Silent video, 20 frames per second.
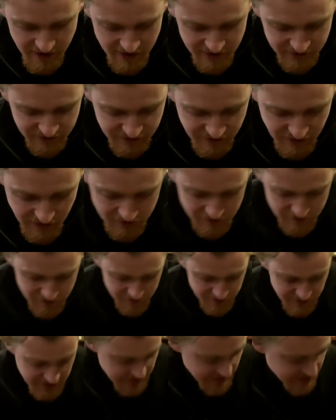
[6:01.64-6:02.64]
So
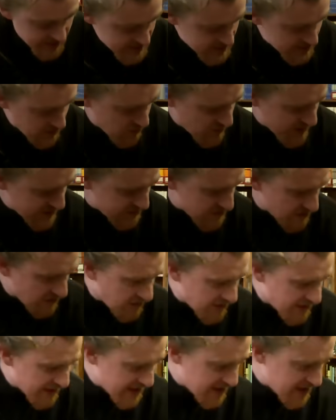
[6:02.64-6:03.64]
the last one we've
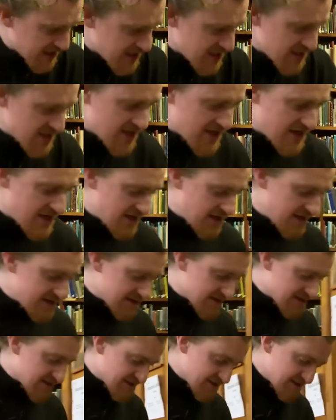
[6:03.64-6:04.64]
got
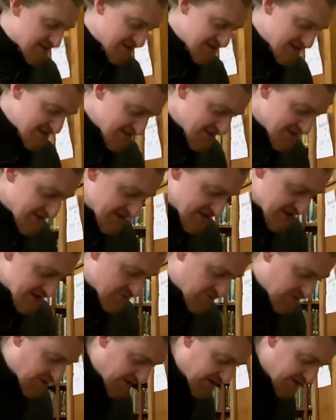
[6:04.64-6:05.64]
is,
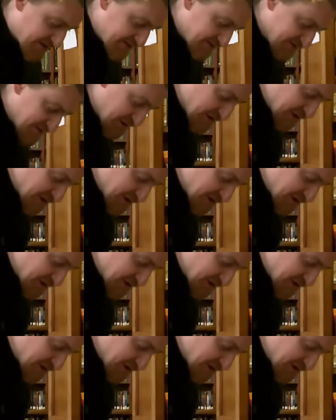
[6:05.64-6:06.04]
well, the